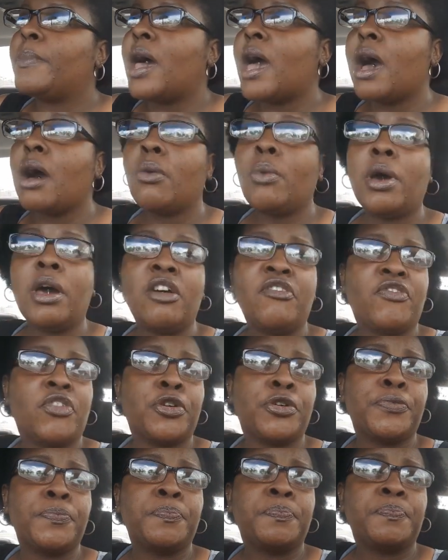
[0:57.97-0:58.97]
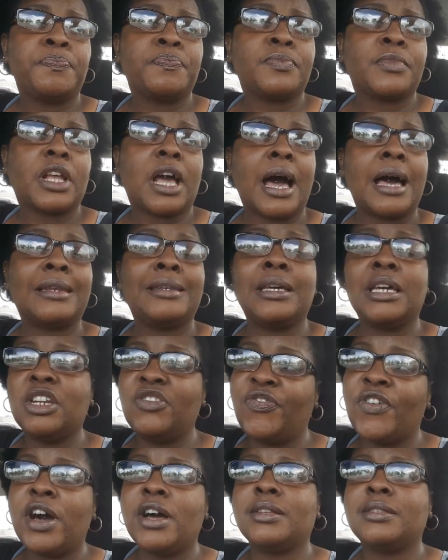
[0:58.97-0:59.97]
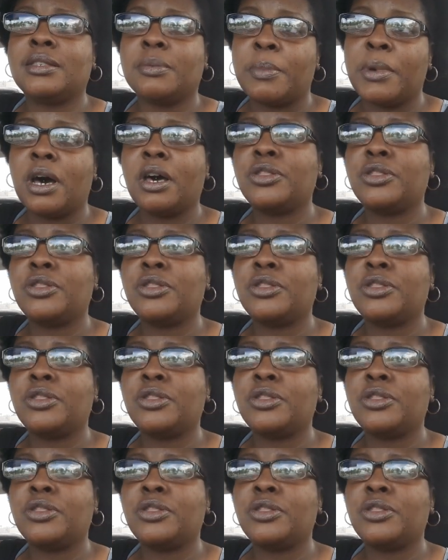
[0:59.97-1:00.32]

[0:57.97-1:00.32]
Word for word: However, I did find some